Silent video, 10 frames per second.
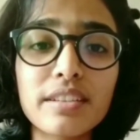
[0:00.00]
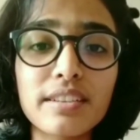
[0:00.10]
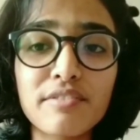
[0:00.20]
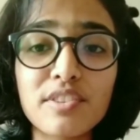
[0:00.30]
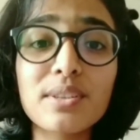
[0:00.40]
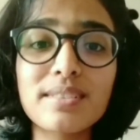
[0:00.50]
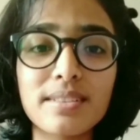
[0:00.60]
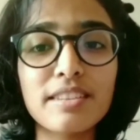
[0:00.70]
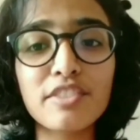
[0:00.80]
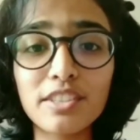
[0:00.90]
If you're
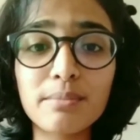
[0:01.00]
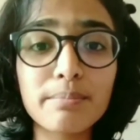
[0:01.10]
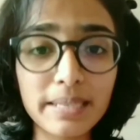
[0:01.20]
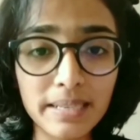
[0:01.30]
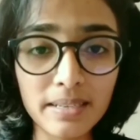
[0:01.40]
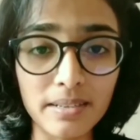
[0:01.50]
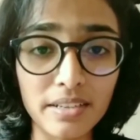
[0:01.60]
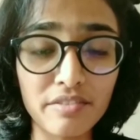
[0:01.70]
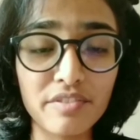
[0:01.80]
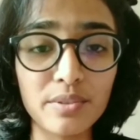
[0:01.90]
a
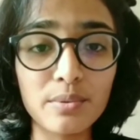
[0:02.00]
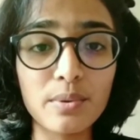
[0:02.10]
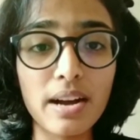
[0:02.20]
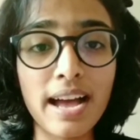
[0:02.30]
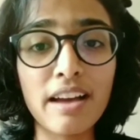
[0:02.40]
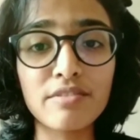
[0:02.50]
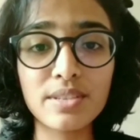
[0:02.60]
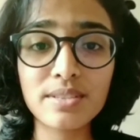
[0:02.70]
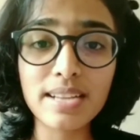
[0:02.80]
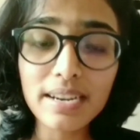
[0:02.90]
beginner, if you have
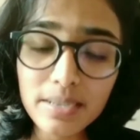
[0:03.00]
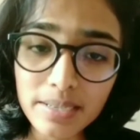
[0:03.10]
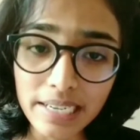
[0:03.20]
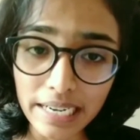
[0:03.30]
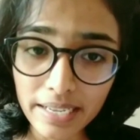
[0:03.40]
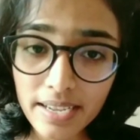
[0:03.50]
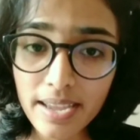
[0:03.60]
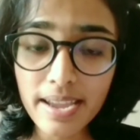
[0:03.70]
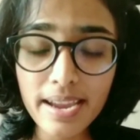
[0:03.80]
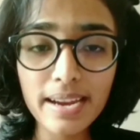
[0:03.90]
just started reading,
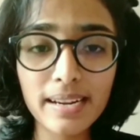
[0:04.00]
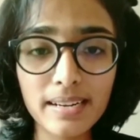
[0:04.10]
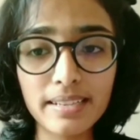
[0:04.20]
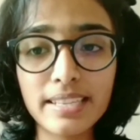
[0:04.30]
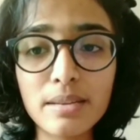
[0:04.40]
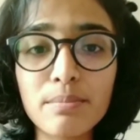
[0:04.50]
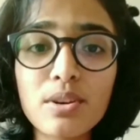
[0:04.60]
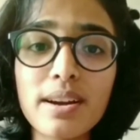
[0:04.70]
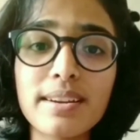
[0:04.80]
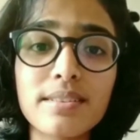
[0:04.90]
it'll keep
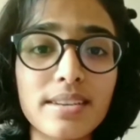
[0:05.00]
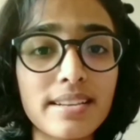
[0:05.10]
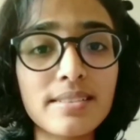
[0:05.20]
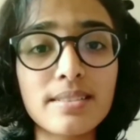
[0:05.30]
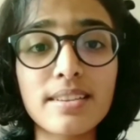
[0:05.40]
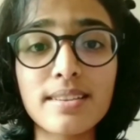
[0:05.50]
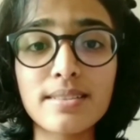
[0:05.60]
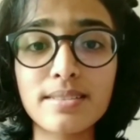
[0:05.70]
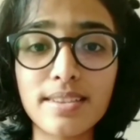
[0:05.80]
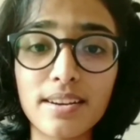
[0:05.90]
your interest
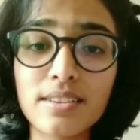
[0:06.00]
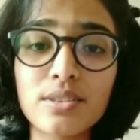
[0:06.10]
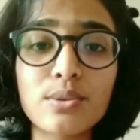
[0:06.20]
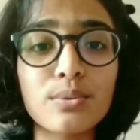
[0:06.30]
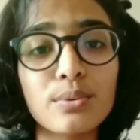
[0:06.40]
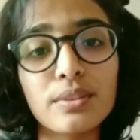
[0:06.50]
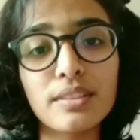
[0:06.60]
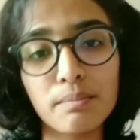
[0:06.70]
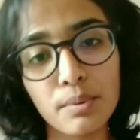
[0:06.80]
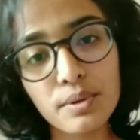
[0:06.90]
stuck to
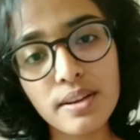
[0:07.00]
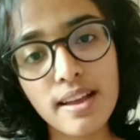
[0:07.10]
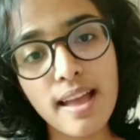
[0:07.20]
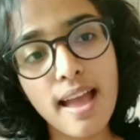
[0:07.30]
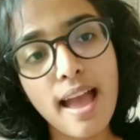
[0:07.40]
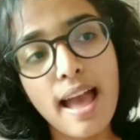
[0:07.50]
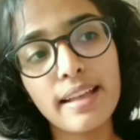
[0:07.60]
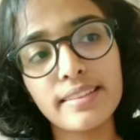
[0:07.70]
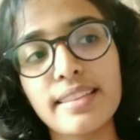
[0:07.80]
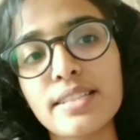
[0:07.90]
the book,
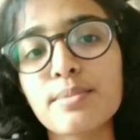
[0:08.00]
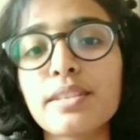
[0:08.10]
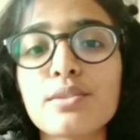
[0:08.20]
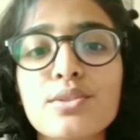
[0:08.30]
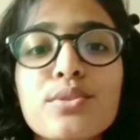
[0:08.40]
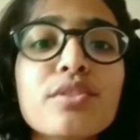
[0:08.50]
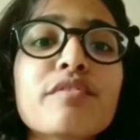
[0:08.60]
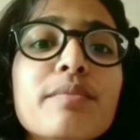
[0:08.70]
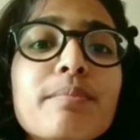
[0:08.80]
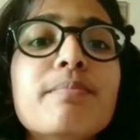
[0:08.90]
and that's why you should go
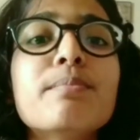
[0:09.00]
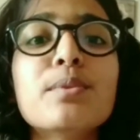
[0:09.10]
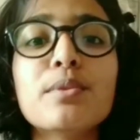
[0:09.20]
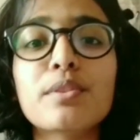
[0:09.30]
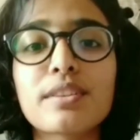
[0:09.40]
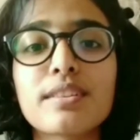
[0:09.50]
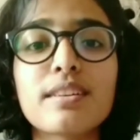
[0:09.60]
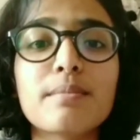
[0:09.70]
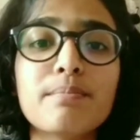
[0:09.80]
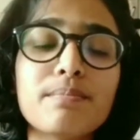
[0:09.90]
for more
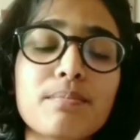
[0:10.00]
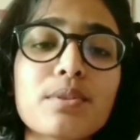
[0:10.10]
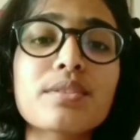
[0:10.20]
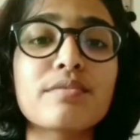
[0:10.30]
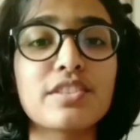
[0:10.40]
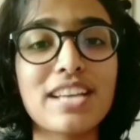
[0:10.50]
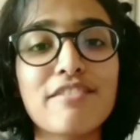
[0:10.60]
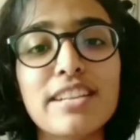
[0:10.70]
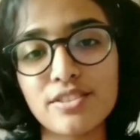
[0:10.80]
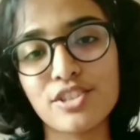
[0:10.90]
books which
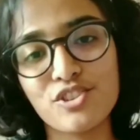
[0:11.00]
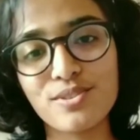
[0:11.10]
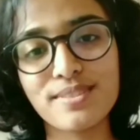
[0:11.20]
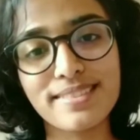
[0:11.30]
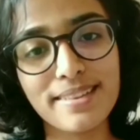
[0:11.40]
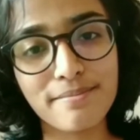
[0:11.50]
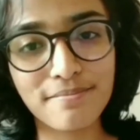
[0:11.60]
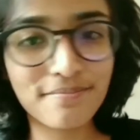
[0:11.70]
have illustrations in them.